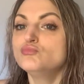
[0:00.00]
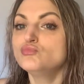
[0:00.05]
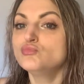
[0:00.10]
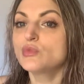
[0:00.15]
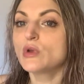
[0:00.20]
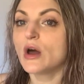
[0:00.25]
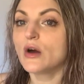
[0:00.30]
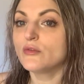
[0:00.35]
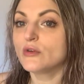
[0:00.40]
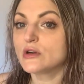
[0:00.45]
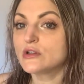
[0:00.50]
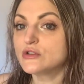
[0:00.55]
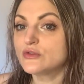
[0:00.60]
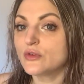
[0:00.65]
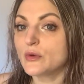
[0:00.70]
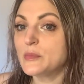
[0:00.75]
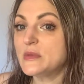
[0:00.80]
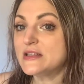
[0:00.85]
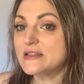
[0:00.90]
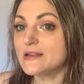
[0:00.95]
coverage
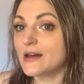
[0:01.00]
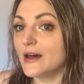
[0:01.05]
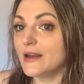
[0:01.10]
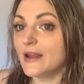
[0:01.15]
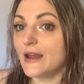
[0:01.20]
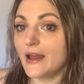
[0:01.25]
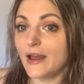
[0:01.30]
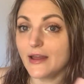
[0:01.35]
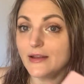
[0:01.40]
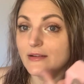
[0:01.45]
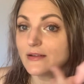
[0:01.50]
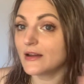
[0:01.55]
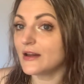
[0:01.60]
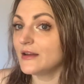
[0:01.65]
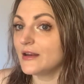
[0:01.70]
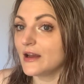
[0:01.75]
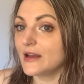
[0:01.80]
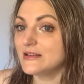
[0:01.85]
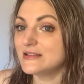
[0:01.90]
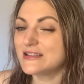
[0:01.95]
from the sun and a
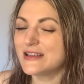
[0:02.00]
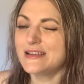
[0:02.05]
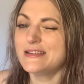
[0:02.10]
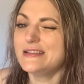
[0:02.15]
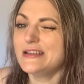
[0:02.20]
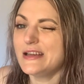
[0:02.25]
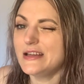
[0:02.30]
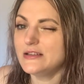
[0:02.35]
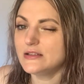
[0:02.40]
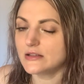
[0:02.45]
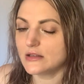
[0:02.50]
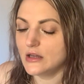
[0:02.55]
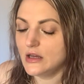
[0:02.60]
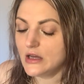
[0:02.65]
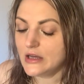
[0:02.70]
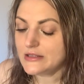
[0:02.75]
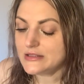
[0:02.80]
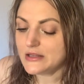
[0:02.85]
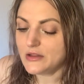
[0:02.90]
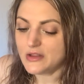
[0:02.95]
nice tint
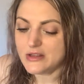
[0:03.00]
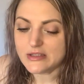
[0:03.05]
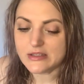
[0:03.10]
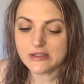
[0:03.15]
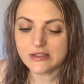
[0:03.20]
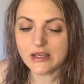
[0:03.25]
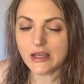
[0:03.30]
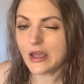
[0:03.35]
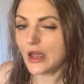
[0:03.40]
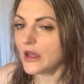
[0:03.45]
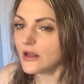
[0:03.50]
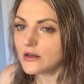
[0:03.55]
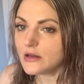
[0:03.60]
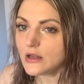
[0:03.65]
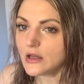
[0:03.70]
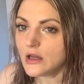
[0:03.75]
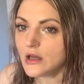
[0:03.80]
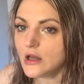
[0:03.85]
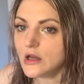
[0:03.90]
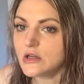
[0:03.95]
to the
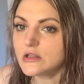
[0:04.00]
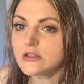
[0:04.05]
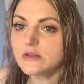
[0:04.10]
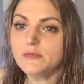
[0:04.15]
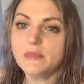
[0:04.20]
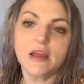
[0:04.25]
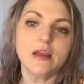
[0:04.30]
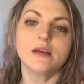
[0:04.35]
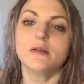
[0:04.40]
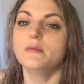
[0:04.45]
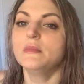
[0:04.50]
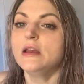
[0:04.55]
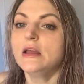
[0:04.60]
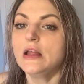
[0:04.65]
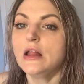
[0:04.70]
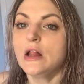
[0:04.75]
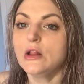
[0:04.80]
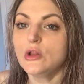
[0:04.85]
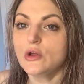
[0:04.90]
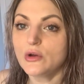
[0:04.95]
skin to make
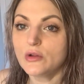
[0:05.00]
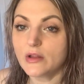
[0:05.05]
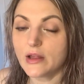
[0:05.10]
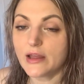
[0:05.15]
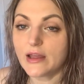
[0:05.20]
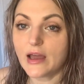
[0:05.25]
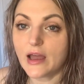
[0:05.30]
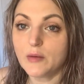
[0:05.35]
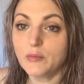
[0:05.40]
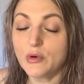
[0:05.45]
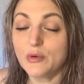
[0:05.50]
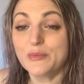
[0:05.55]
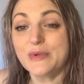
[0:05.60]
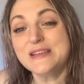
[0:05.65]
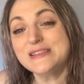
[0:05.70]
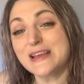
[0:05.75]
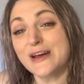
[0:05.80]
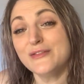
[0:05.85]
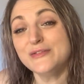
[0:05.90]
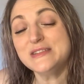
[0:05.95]
me look like I put
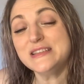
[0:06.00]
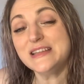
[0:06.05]
myself